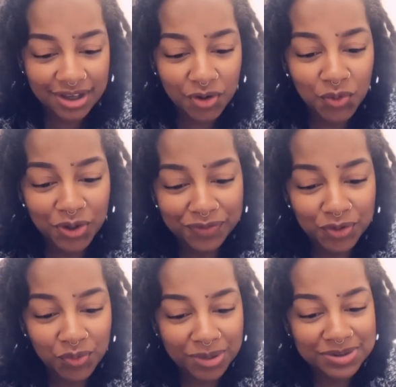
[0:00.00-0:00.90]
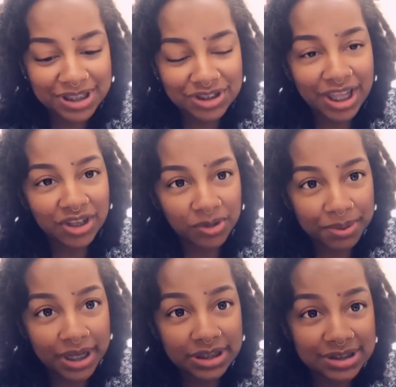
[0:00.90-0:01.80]
or if it rubs against like your
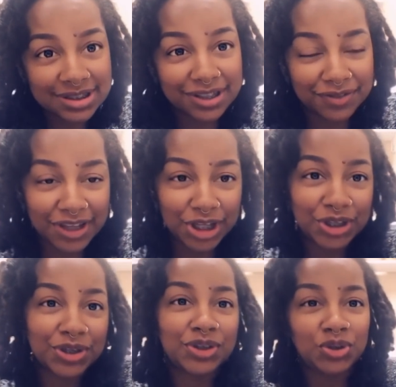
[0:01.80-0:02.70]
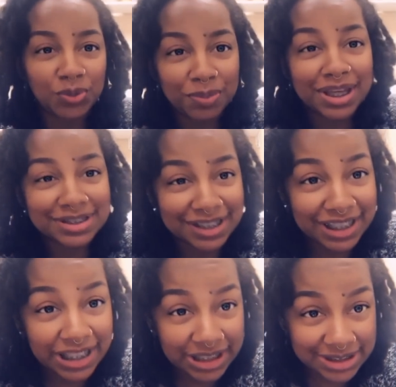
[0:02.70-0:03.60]
panties and stuff, like you basically
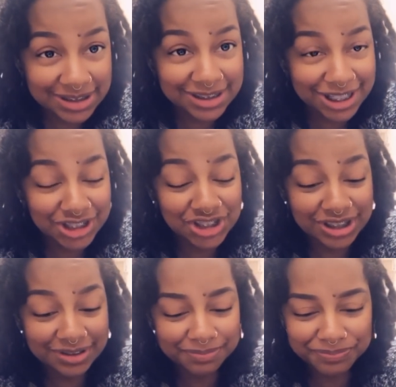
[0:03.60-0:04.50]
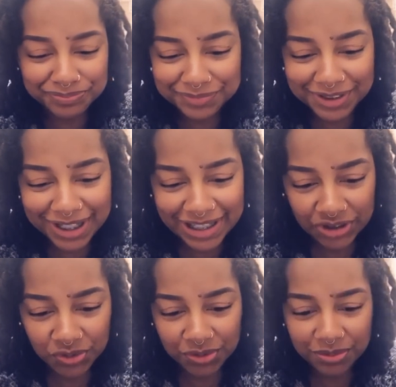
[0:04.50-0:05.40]
get a sensation, and
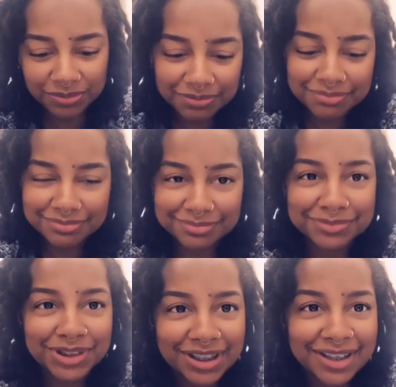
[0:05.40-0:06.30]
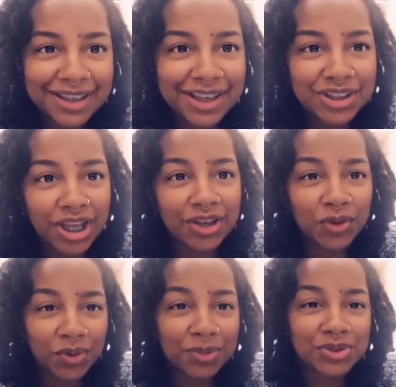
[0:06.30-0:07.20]
you y'all
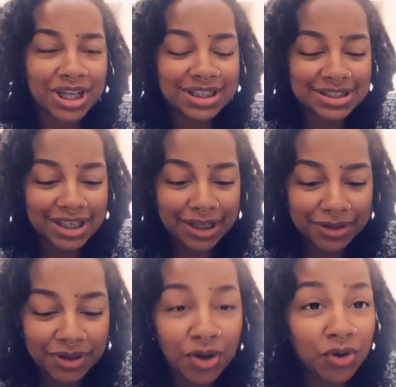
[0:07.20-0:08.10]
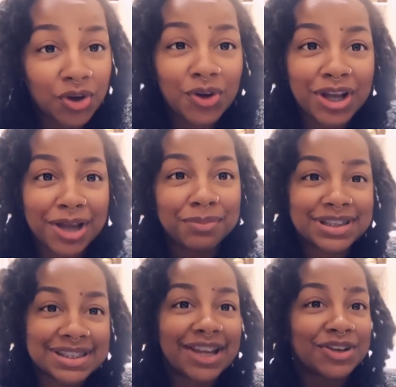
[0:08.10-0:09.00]
know what I'm trying to say. Oh, girl got me
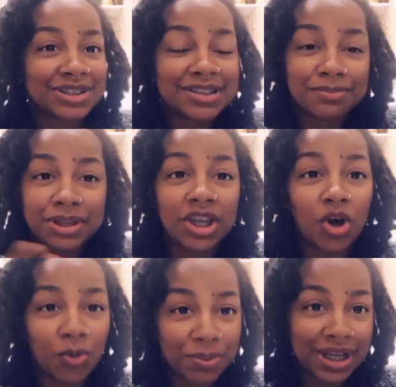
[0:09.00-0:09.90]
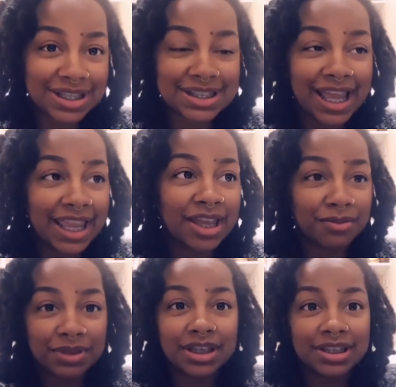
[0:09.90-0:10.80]
scared to be open as I
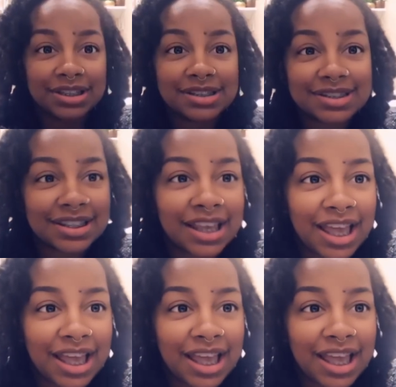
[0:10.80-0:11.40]
am, because